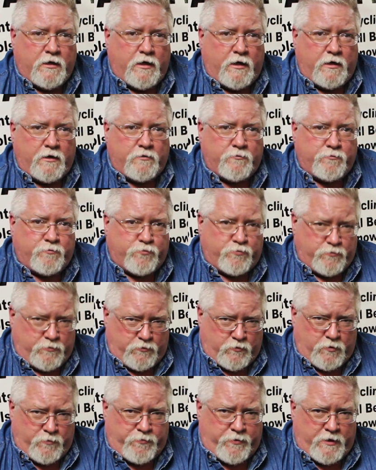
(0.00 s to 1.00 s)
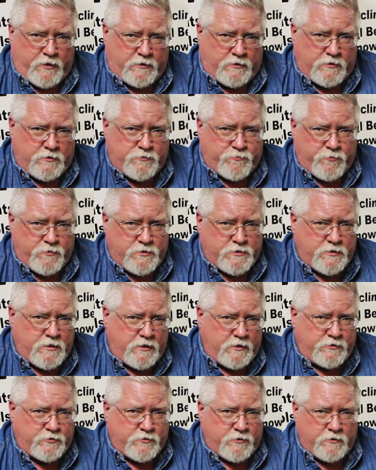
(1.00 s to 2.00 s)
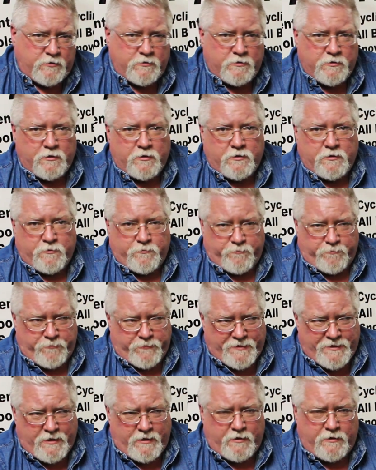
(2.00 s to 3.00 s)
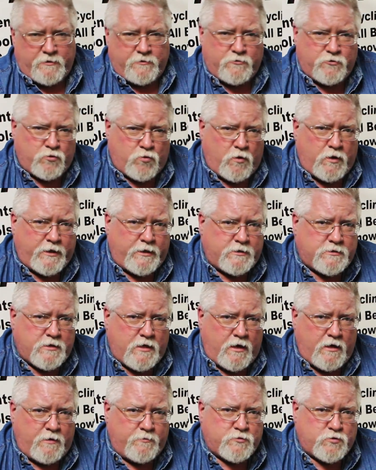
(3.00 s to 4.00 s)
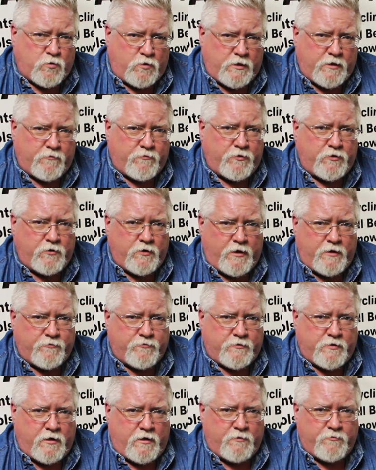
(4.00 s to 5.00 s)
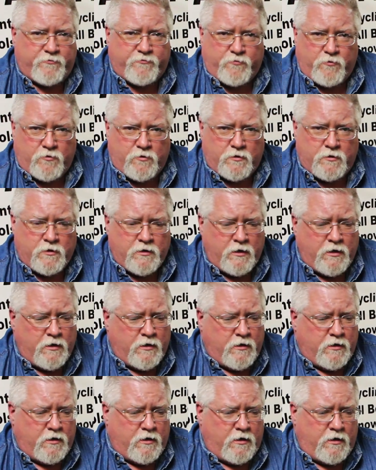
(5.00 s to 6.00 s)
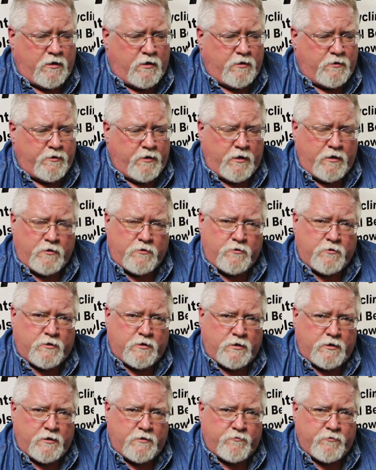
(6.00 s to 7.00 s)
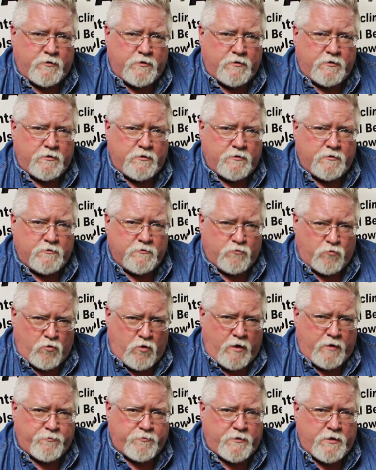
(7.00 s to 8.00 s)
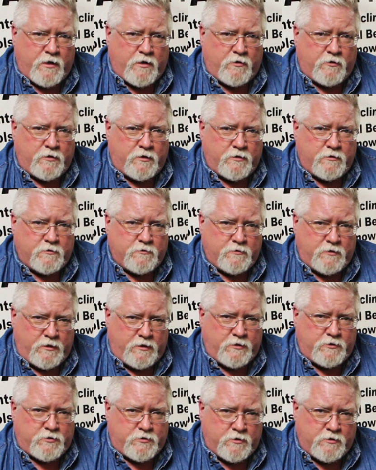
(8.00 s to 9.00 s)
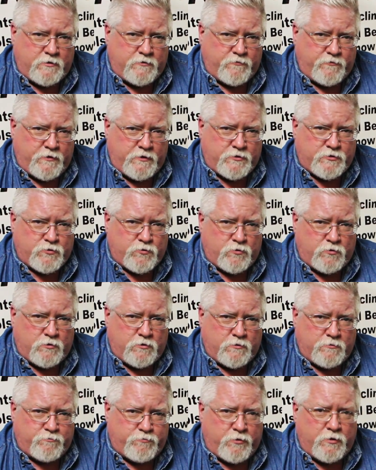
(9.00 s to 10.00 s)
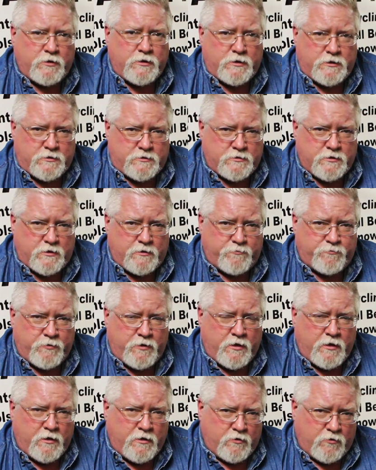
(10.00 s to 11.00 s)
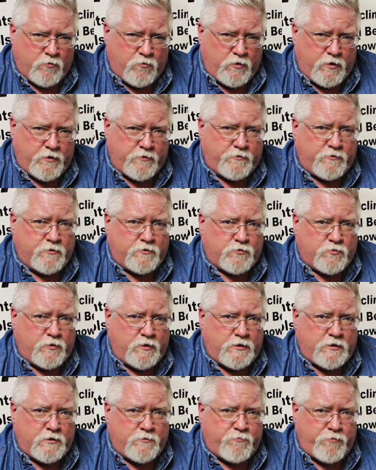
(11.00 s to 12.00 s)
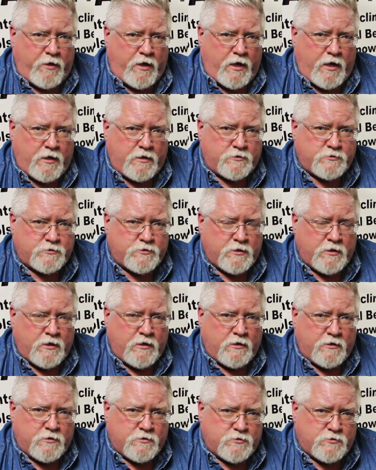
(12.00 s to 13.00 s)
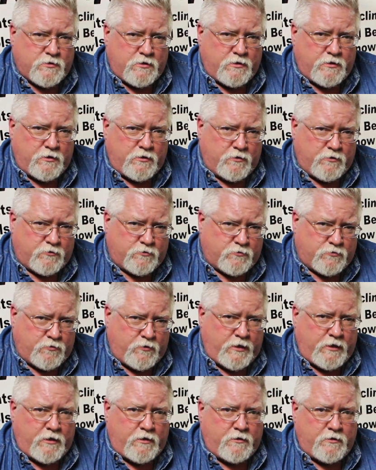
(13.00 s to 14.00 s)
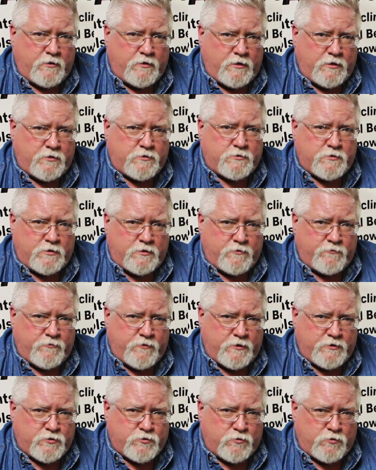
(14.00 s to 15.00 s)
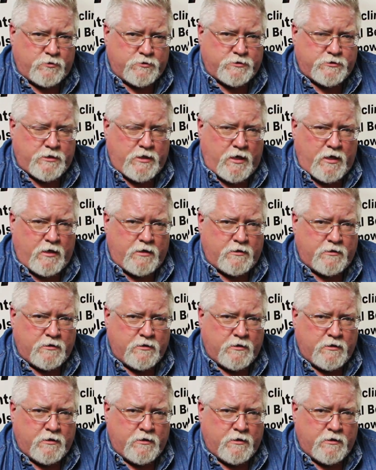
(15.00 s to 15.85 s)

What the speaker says: and repeat this procedure 10, 20 times, whatever you have time for, and you can even wipe down each individual bullet tip with the treated patch so that you're treating each individual shot,